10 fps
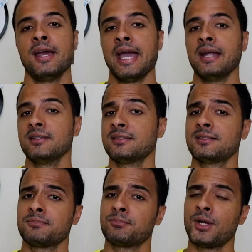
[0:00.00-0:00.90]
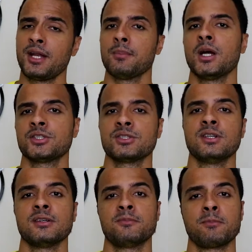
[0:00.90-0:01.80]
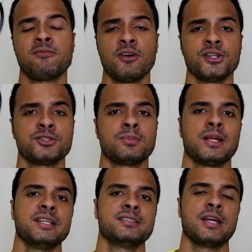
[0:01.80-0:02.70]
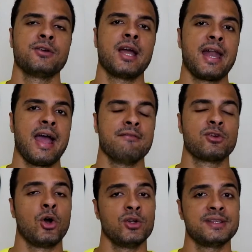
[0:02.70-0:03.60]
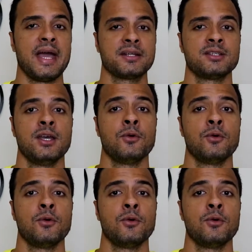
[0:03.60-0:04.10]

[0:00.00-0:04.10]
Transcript: and it's pretty much the first place that you're gonna have contact